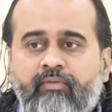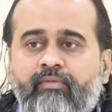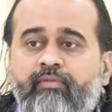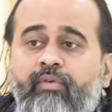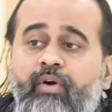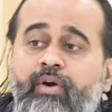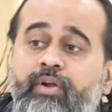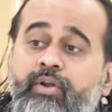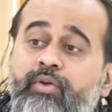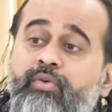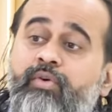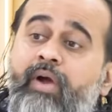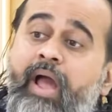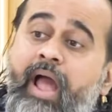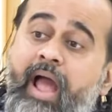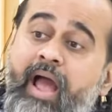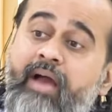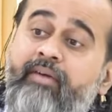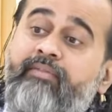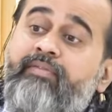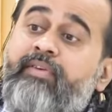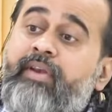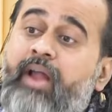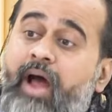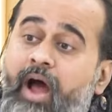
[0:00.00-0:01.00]
what you
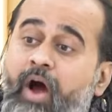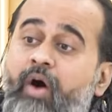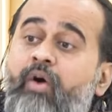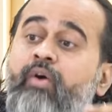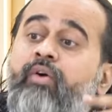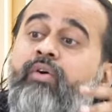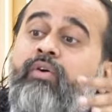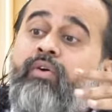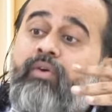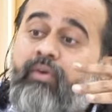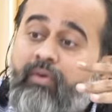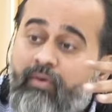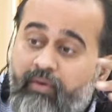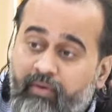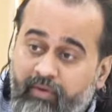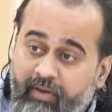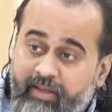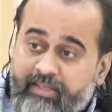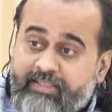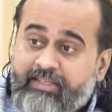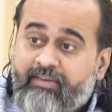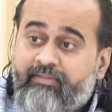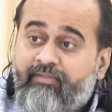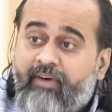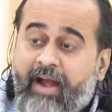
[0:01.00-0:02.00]
have now
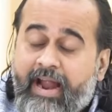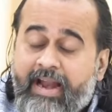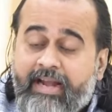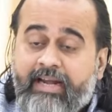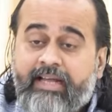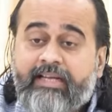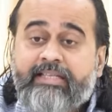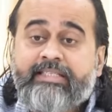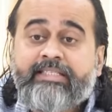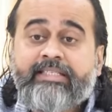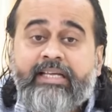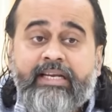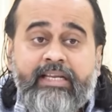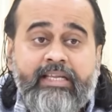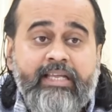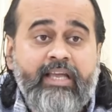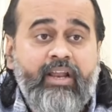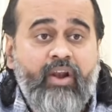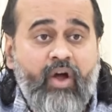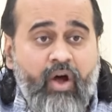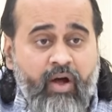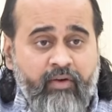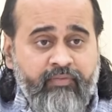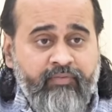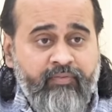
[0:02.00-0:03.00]
is a wider
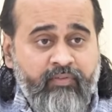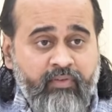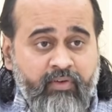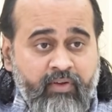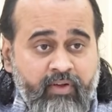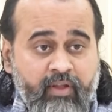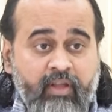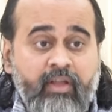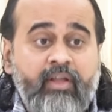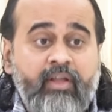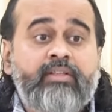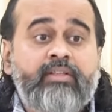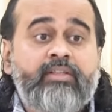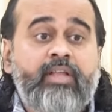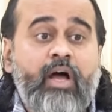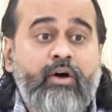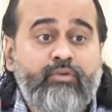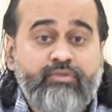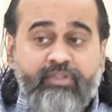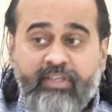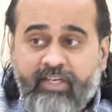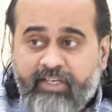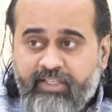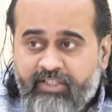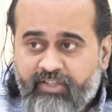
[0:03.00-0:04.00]
circle of
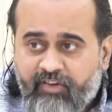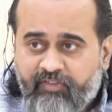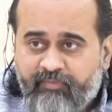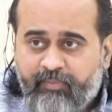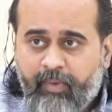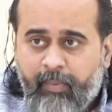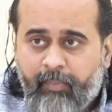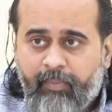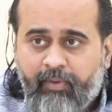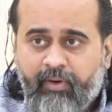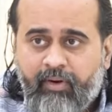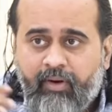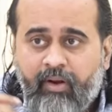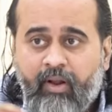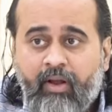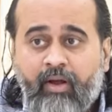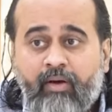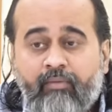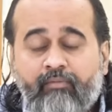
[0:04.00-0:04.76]
thousands of people,